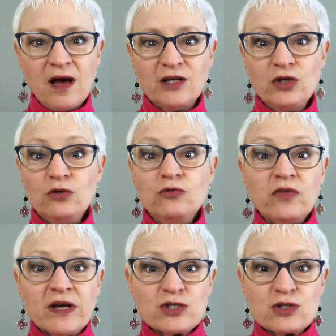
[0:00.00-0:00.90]
new
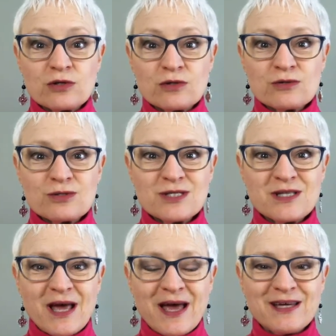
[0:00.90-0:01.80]
ventures
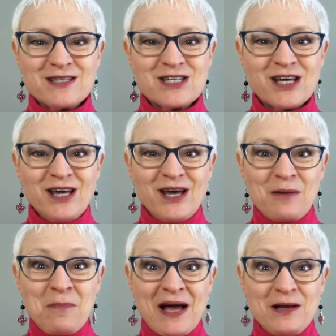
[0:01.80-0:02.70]
that
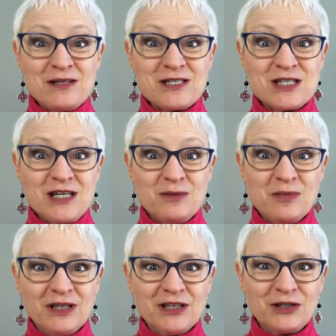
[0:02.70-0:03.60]
might seem
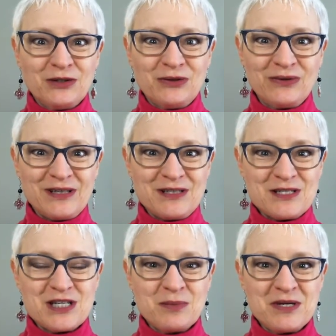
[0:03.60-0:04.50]
a little
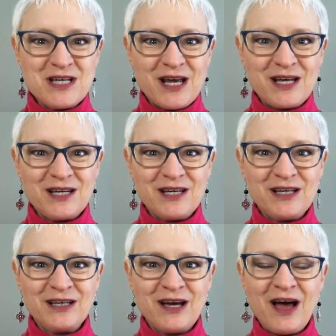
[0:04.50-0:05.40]

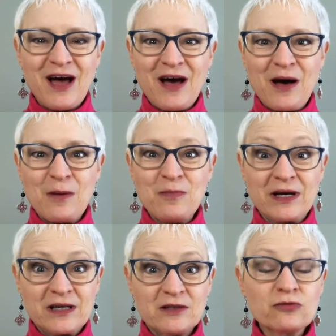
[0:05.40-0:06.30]
intimidating,
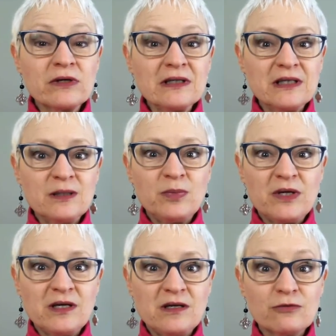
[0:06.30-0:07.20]
but could really
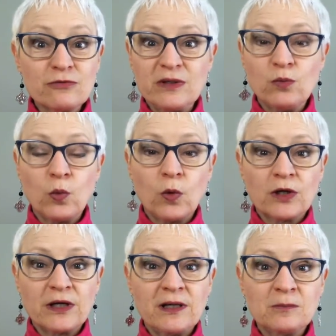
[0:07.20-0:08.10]
be
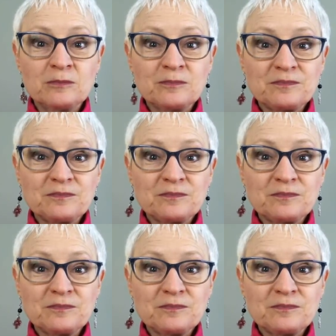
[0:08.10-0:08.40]
rewarding.